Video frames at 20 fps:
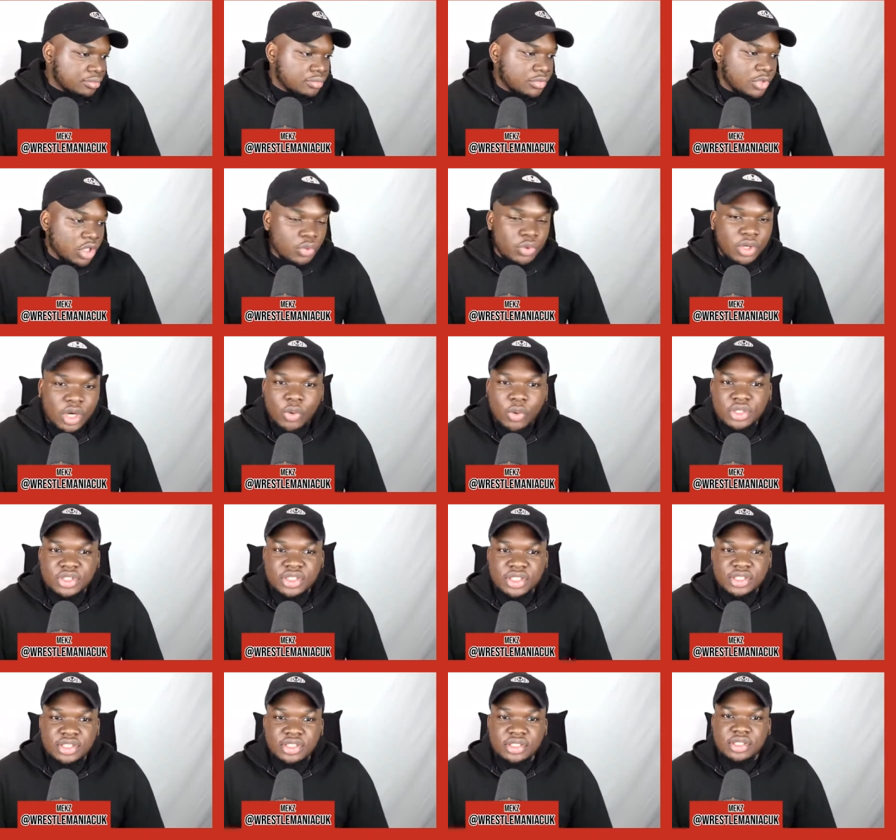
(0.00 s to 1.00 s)
We are
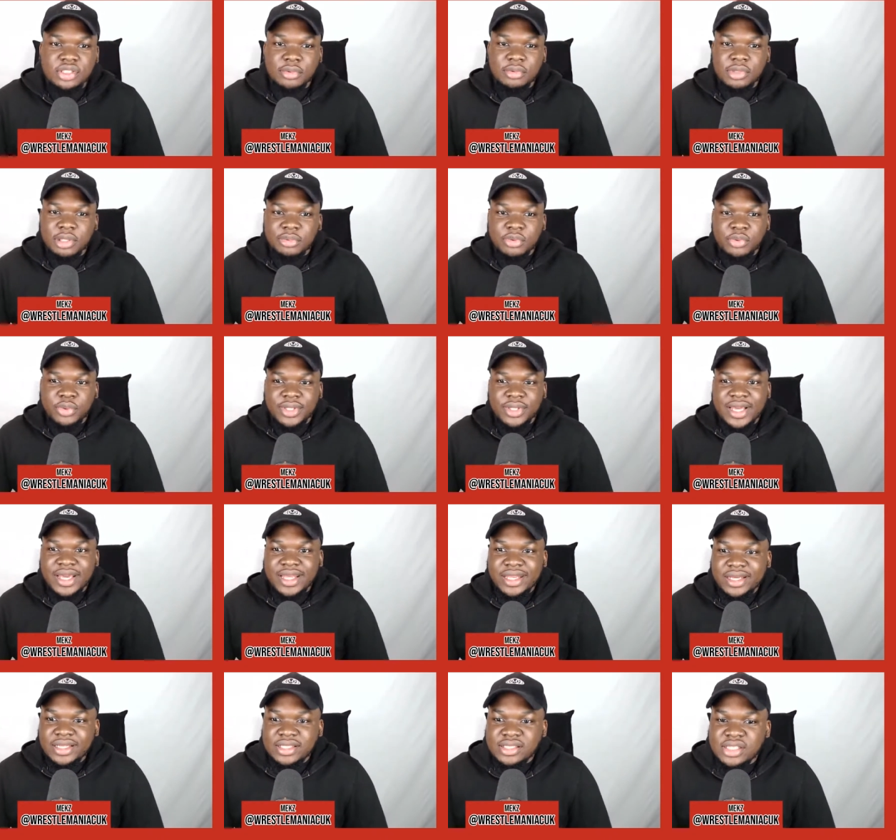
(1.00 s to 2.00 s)
watching WWE
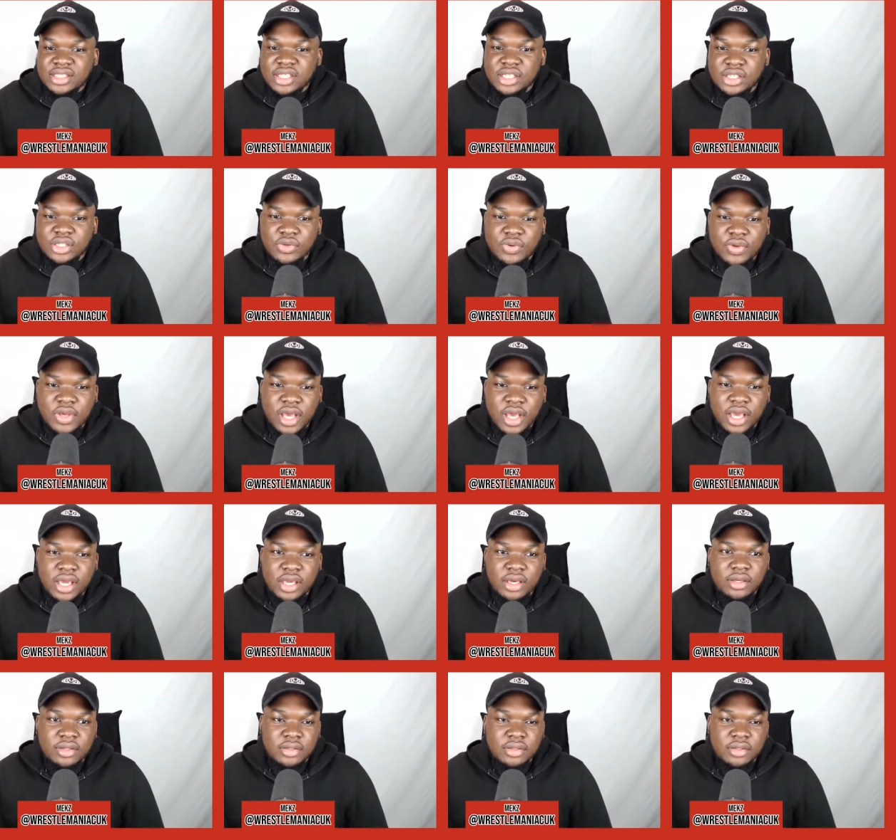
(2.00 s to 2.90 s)
NXT UK.